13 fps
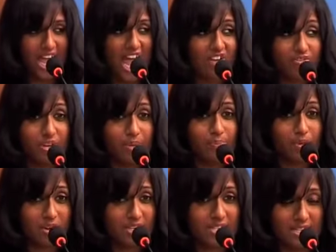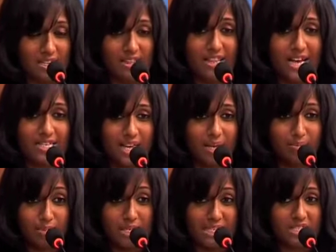Every person that I
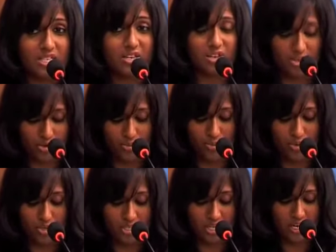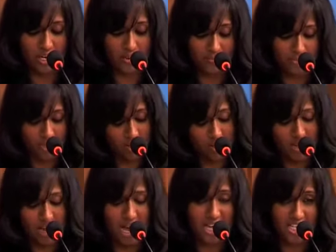meet would
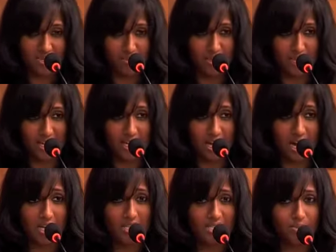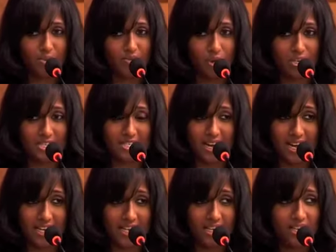ask me my caste before
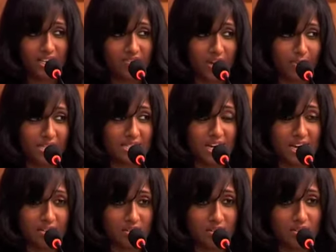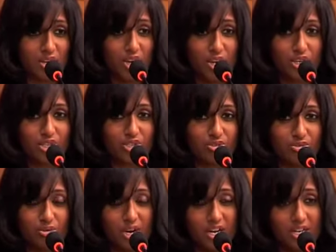deciding if I'm entitled
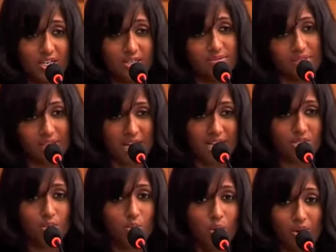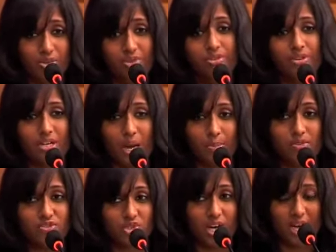to a glass of water or a cup
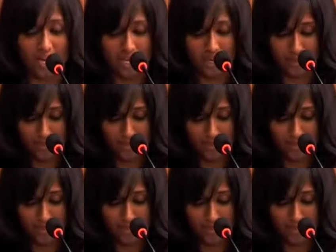of chai.